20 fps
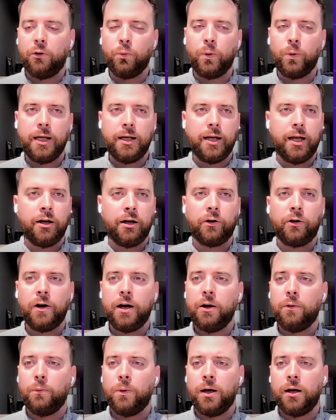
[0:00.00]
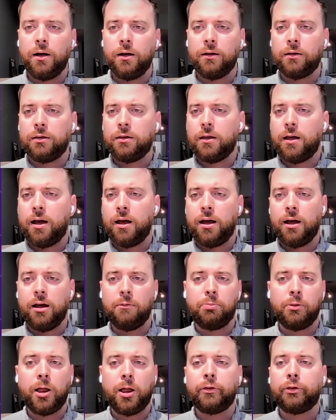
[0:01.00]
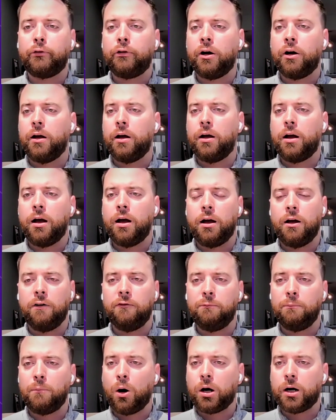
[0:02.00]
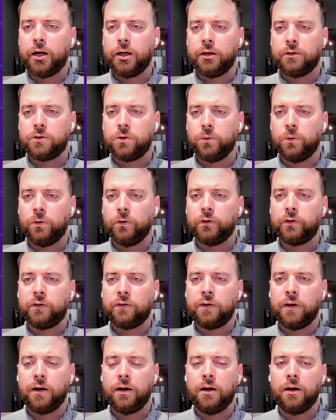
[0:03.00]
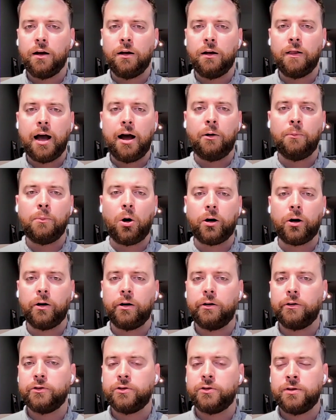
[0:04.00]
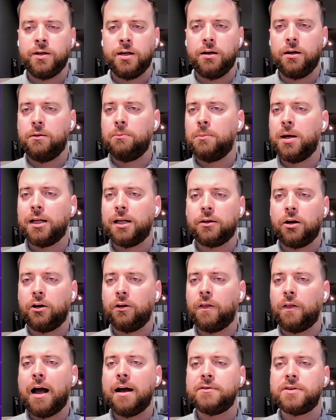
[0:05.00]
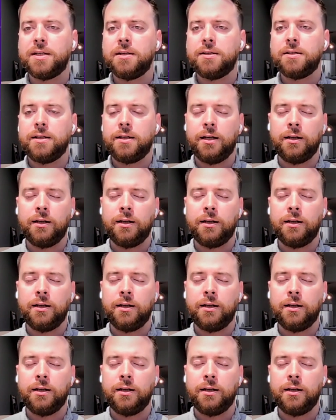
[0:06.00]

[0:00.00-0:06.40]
We integrate with a plethora of marketing tools to allow marketers to make their lives easy.